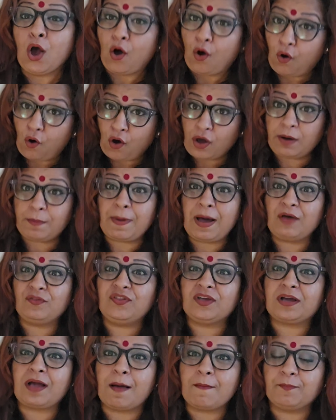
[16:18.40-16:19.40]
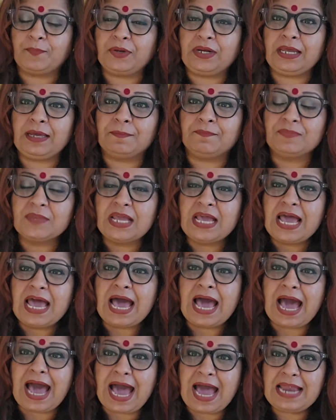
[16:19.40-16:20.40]
or about the company.
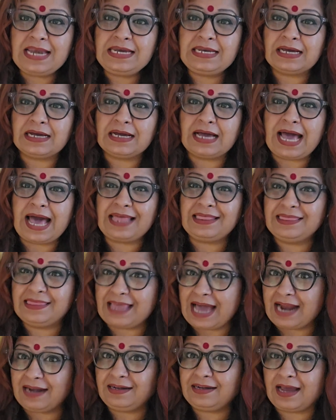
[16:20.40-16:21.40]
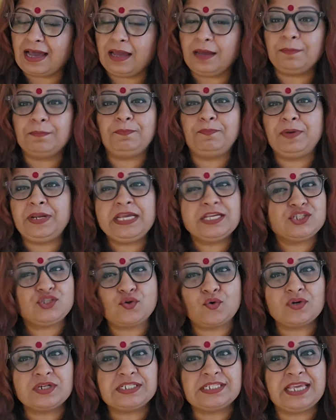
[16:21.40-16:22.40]
And at that time, please
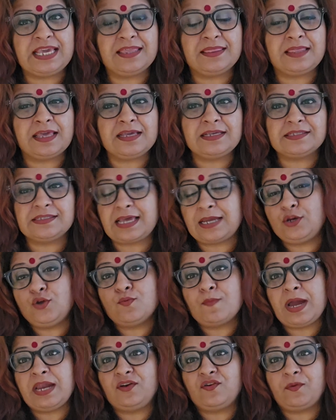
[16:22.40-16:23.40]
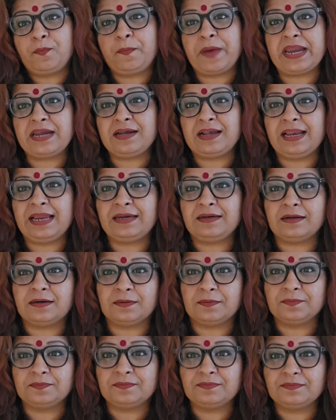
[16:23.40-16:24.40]
don't say things that you might repent later,
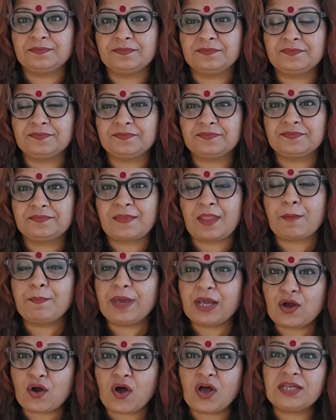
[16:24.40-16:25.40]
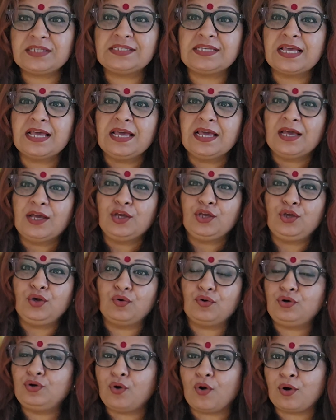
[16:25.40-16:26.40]
because
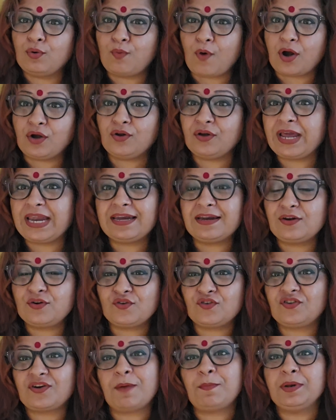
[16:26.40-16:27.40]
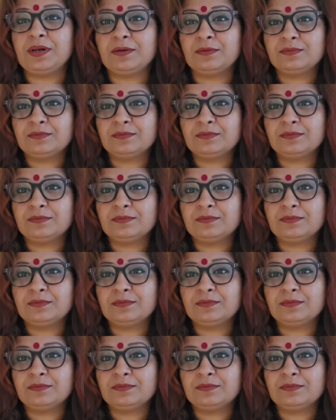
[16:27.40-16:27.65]
you don't want to get into trouble